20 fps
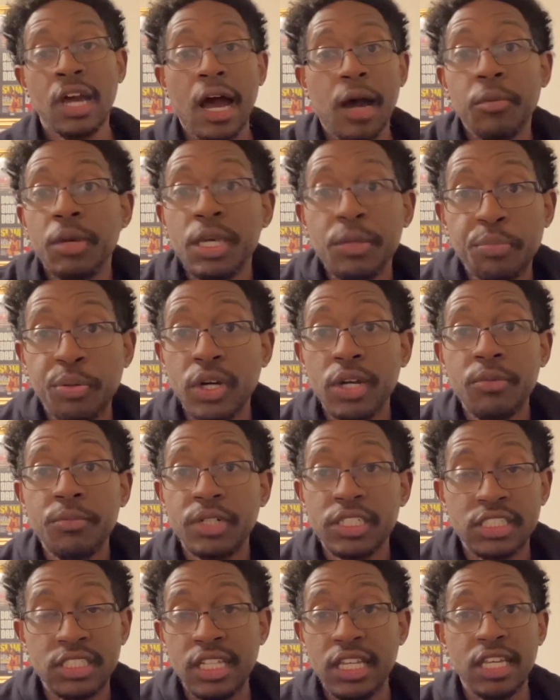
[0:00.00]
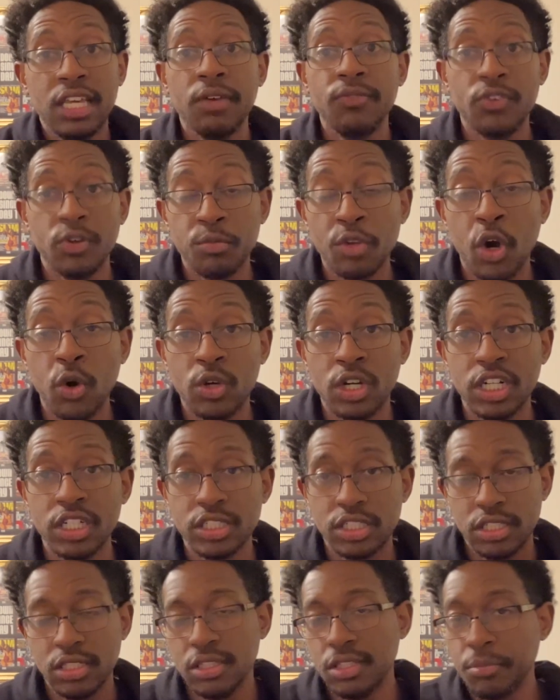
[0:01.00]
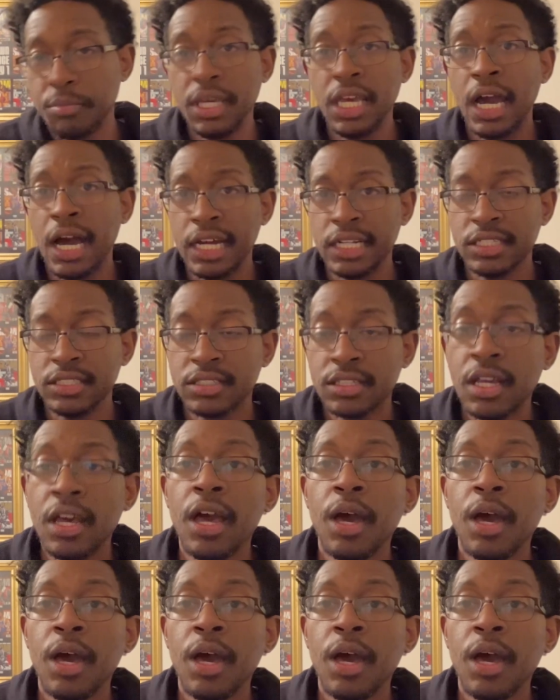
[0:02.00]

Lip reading: I mean, he pretty much didn't give him no cushion, to be honest.